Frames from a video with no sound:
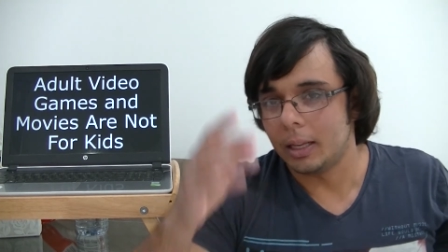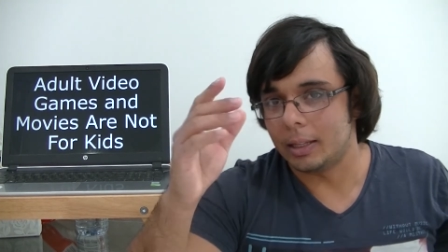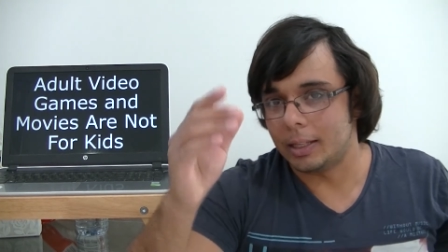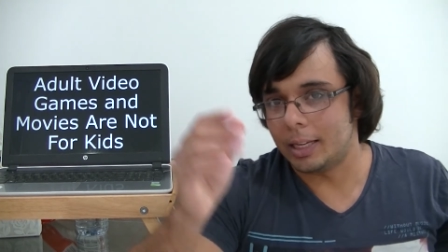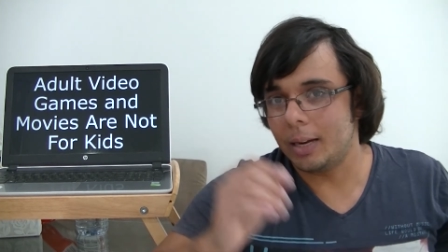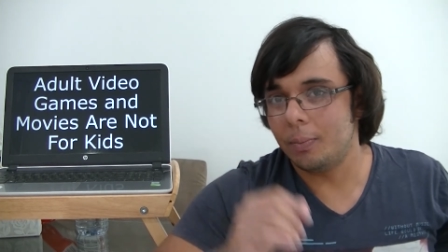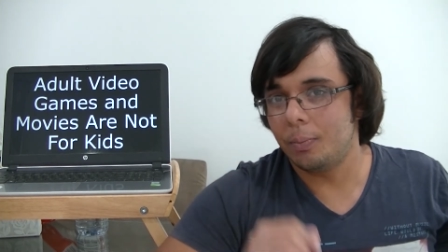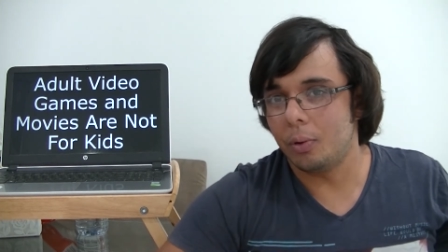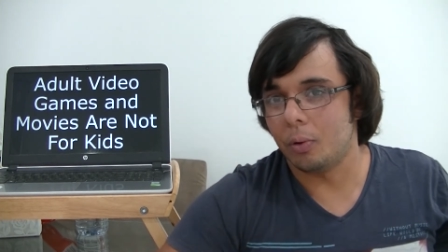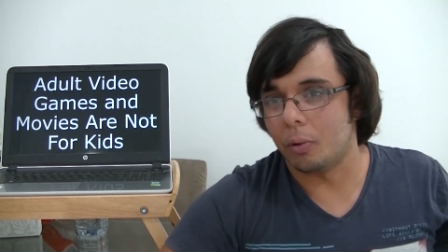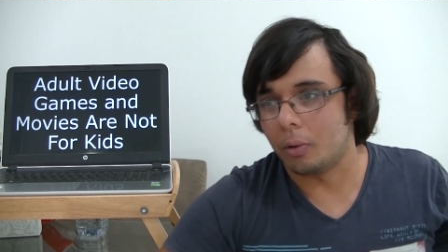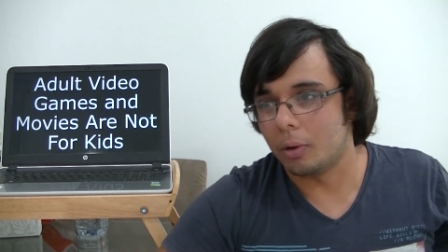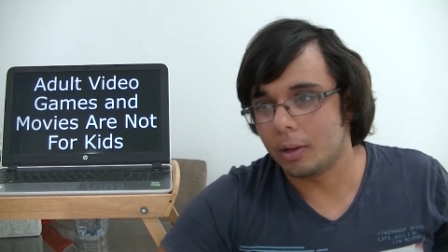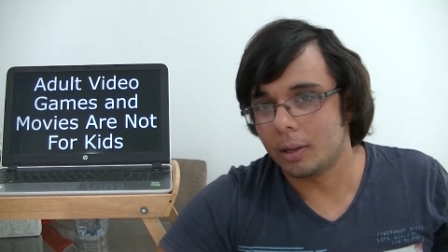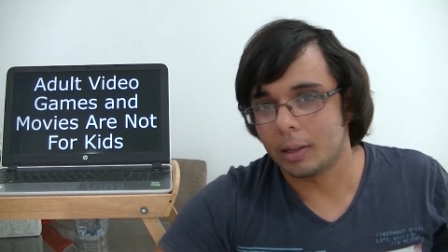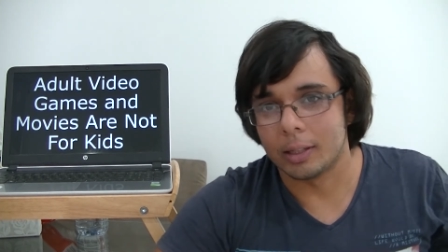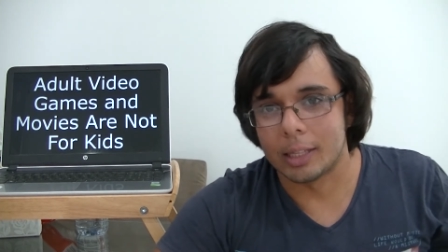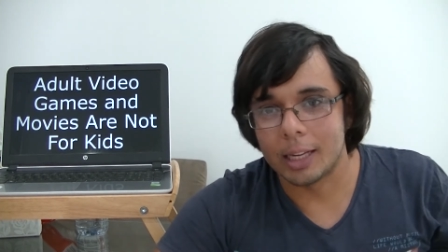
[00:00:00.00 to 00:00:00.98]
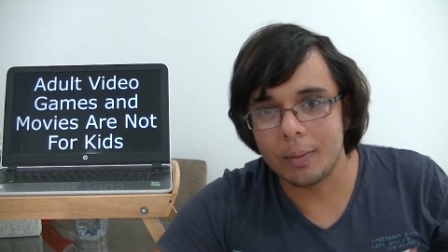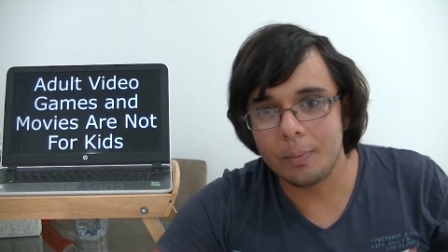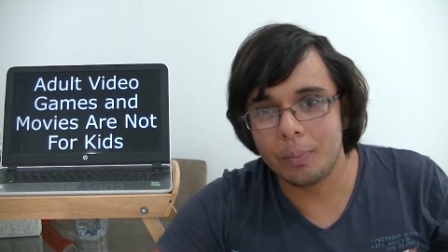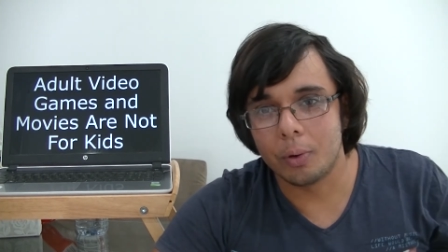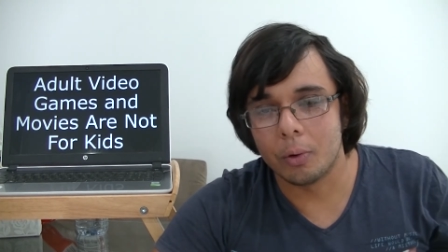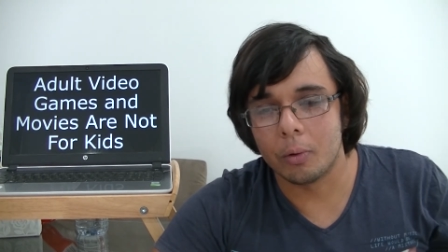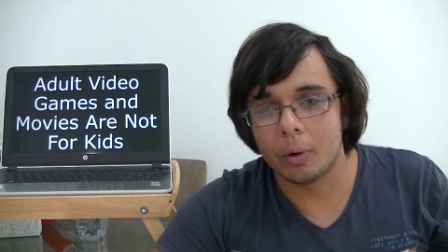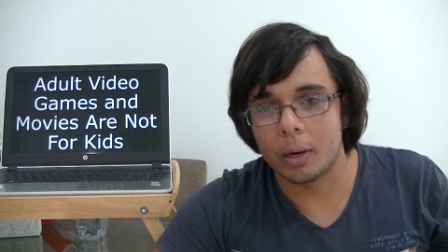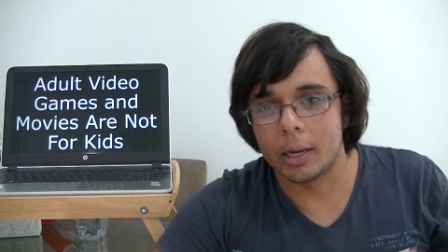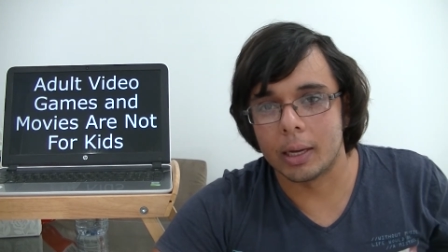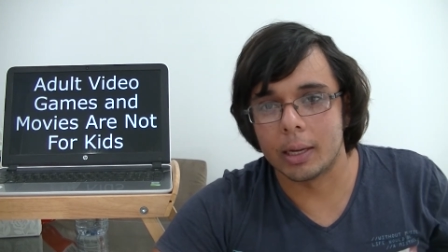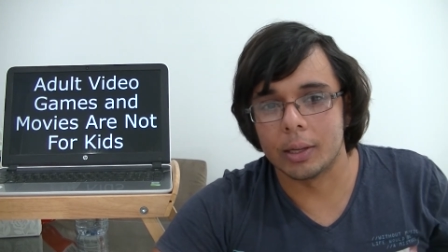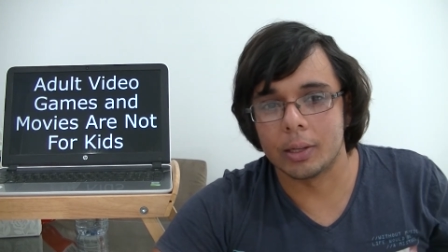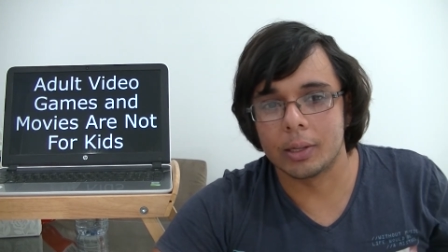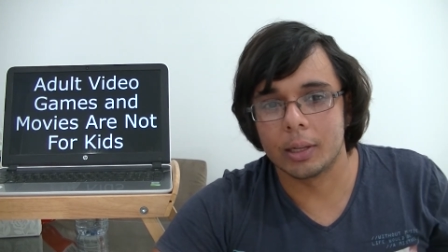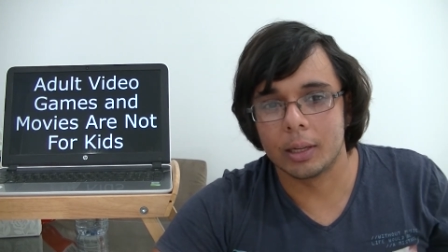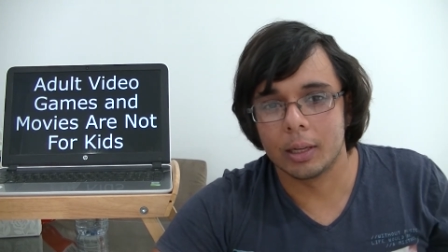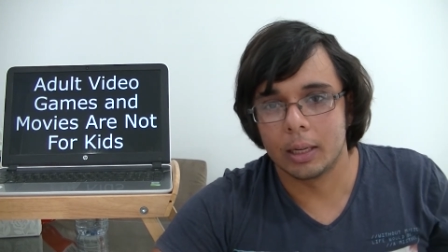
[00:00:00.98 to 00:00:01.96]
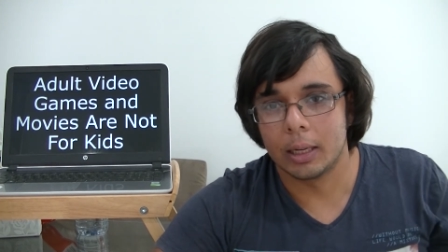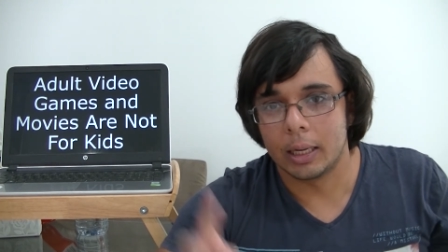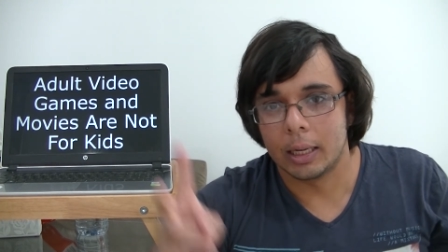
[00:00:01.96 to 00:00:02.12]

Deadpool. Deadpool is